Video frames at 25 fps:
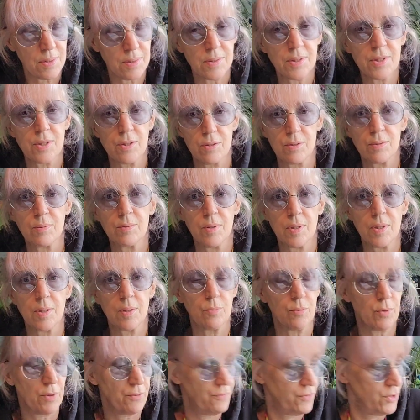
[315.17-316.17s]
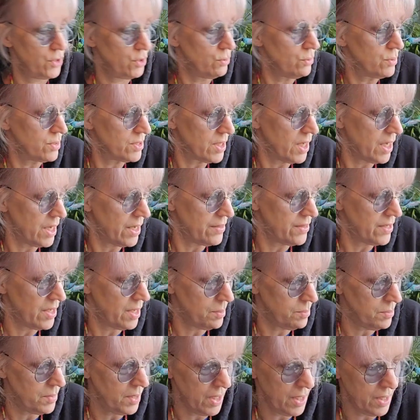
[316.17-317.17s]
little reviews on
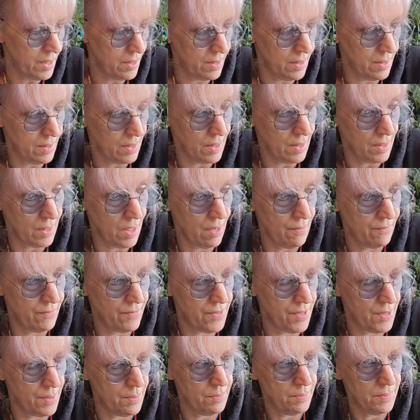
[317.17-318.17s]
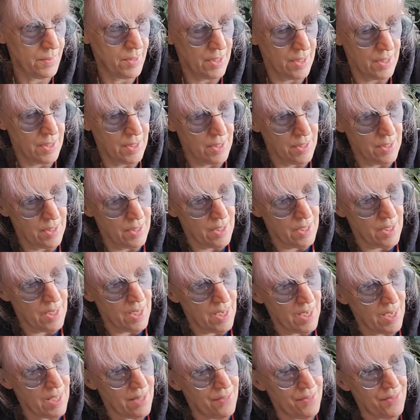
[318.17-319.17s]
them and loved them.
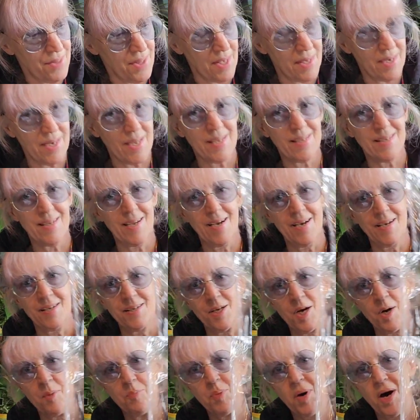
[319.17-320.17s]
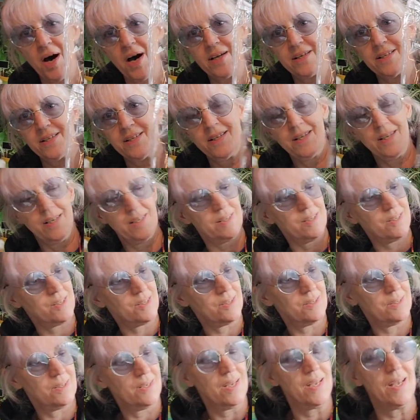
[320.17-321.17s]
And then I got a bod kit,
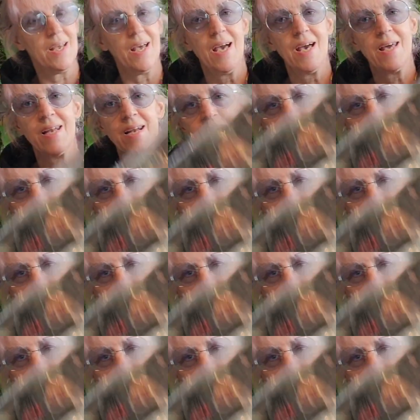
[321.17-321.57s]
and